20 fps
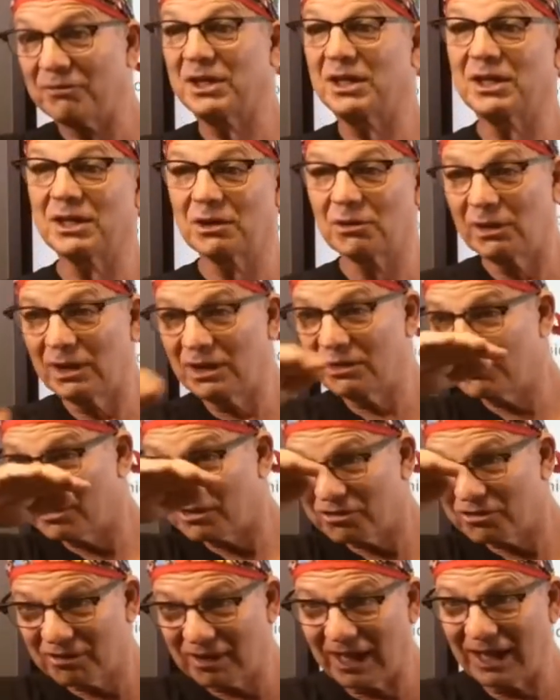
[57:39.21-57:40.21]
of
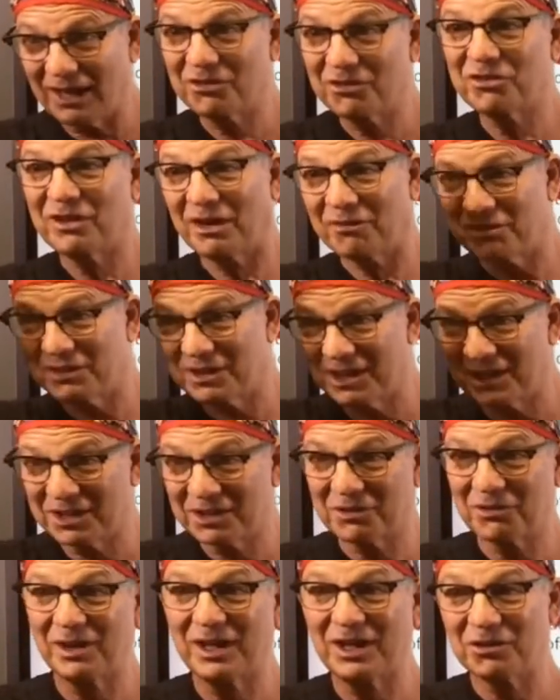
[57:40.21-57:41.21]
cool
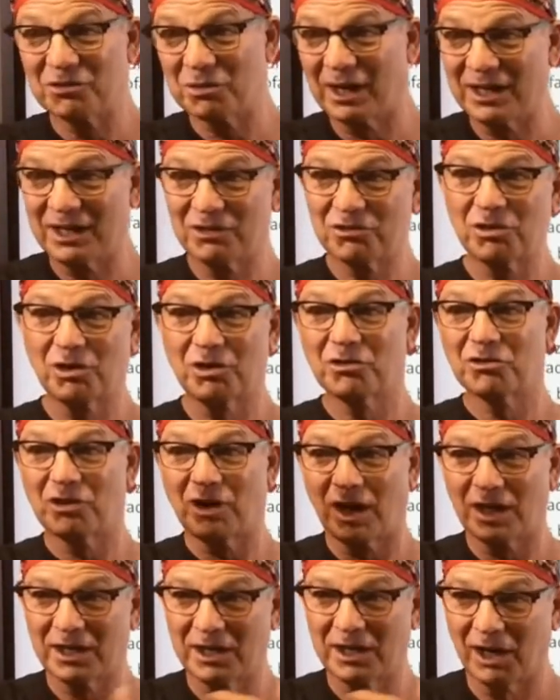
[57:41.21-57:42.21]

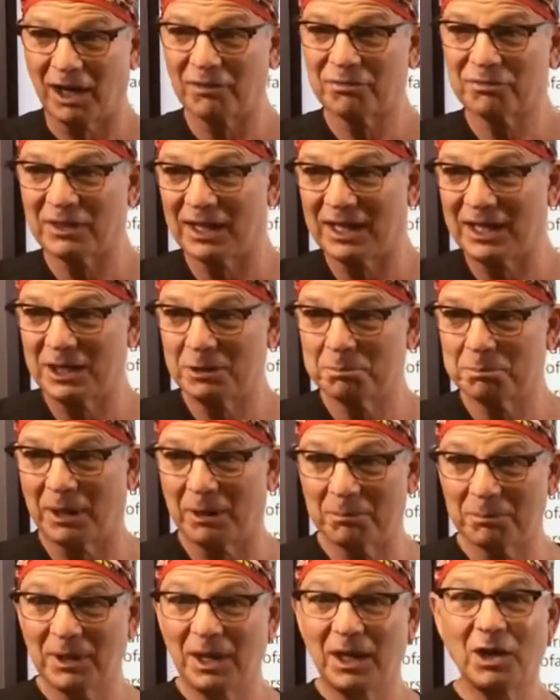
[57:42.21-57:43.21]
biofeedback sensor
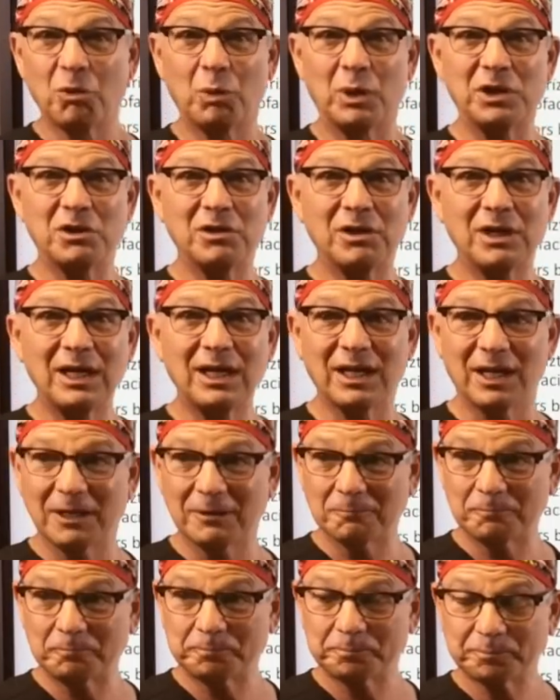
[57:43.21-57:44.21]
data.
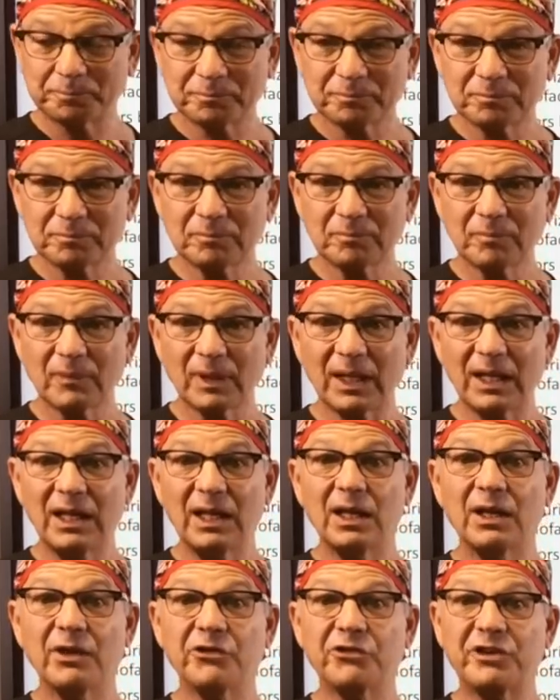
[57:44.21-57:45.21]
We're going to be able
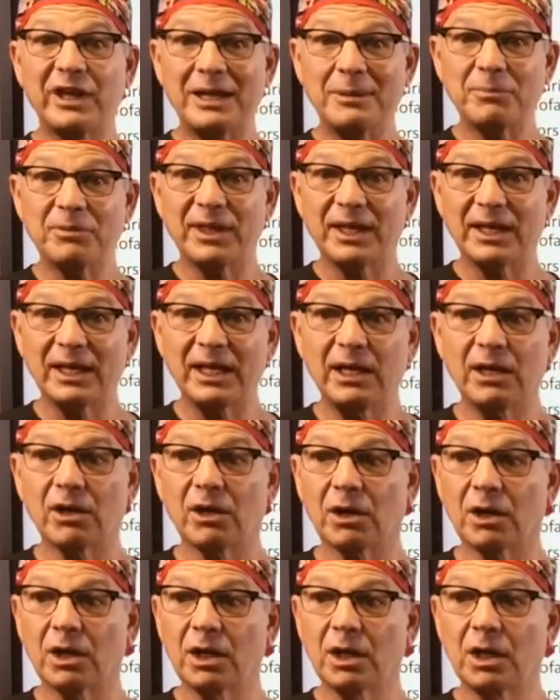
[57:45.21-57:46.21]
to correct
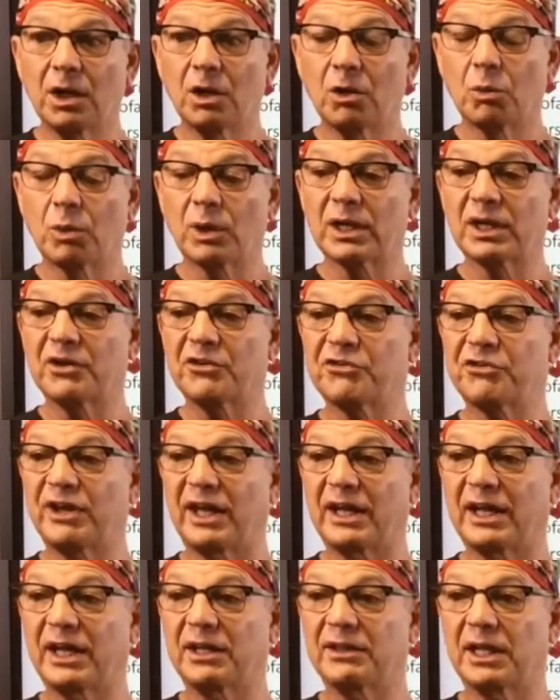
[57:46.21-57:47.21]
deformities gradually.
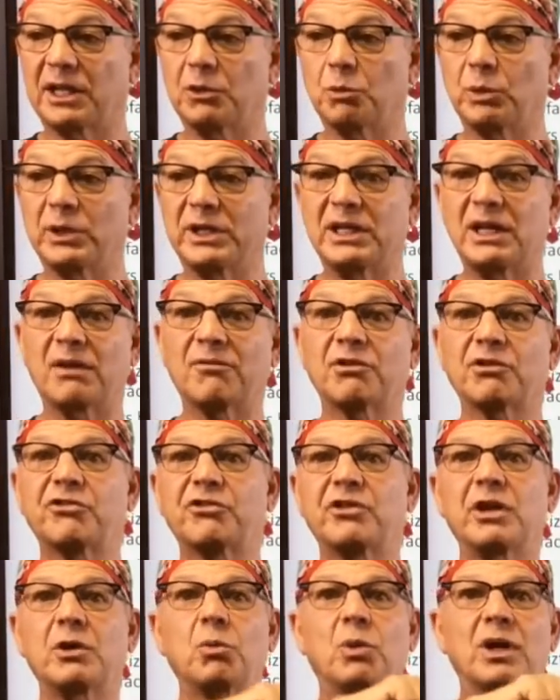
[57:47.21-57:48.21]
So if you
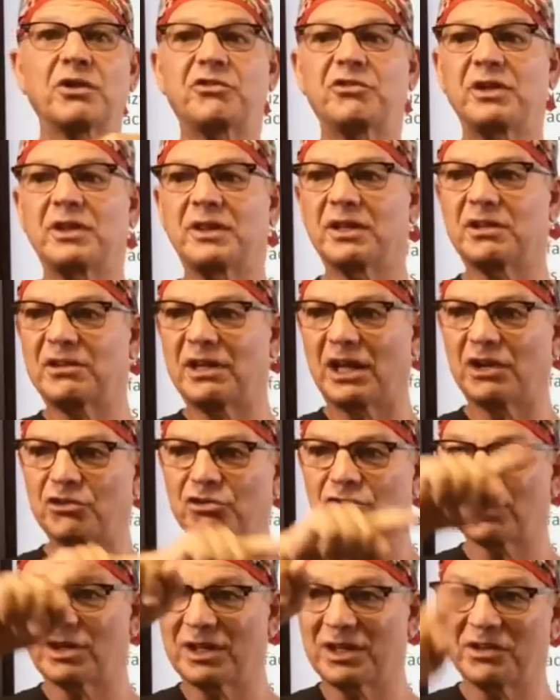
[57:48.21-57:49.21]
have a crooked leg,
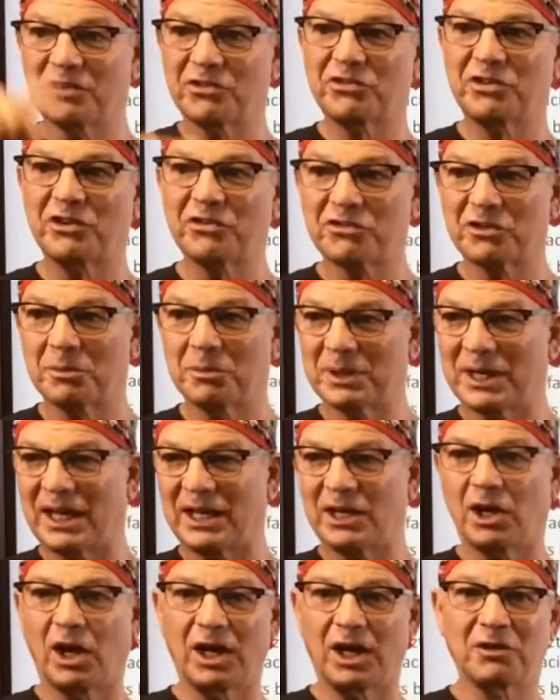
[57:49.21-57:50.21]
instead
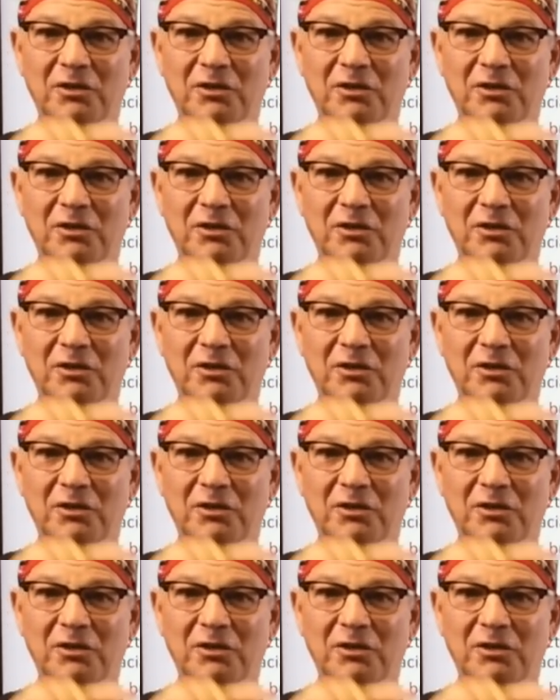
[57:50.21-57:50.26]
of,